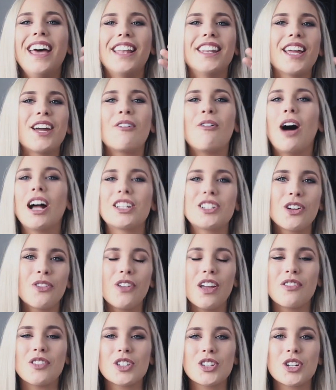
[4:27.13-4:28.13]
and like watch your
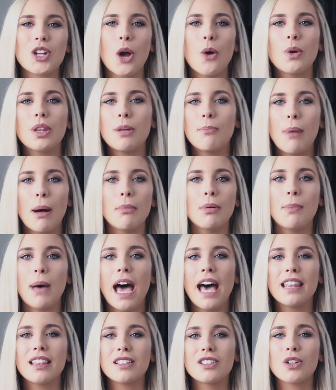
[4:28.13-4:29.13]
favorite show in the bubble
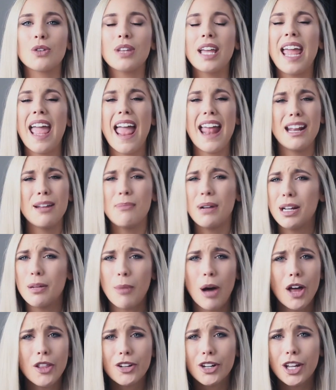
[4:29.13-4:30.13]
bath, and don't let anybody
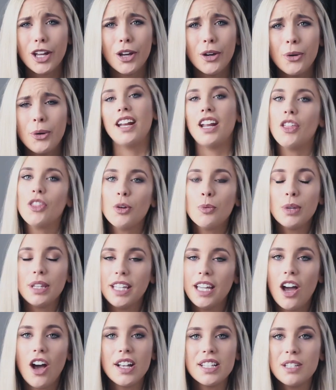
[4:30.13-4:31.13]
bother you. Another
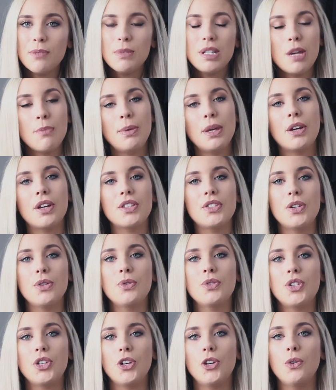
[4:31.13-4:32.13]
really awesome tip you could
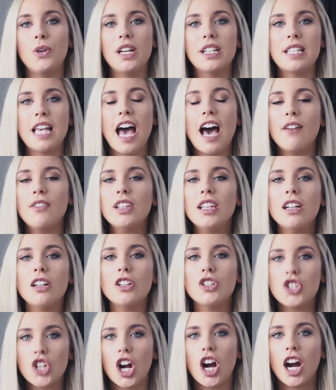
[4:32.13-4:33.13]
do too is have a
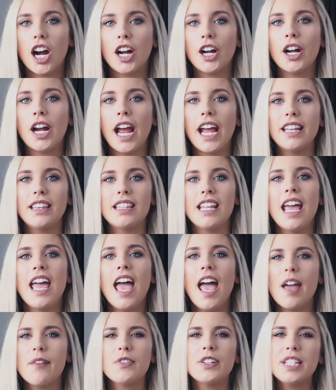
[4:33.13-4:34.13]
little jar, and
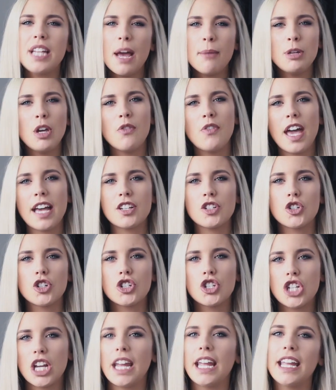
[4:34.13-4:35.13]
every time you have extra
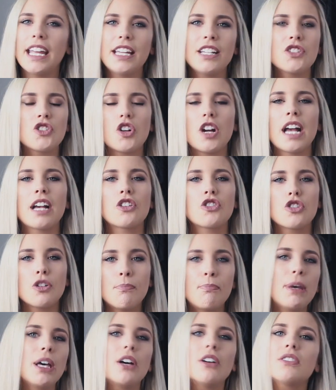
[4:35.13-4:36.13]
change or extra
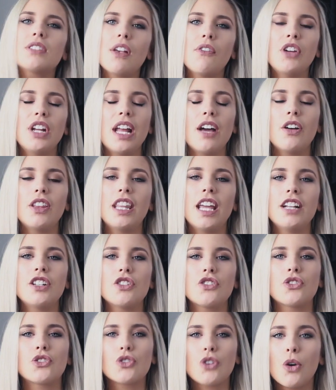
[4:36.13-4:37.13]
bills every now and then,
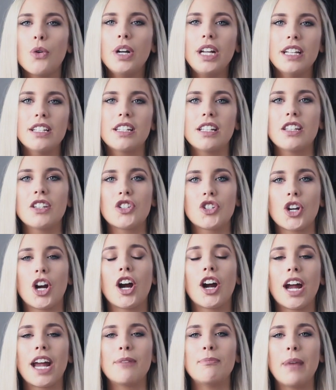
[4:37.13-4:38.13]
just throw it into this
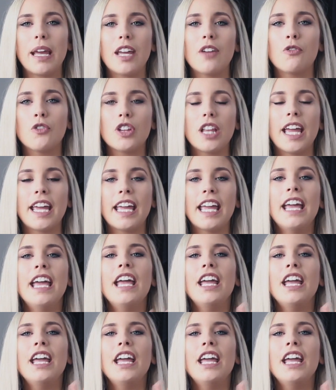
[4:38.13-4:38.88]
jar and make it for like,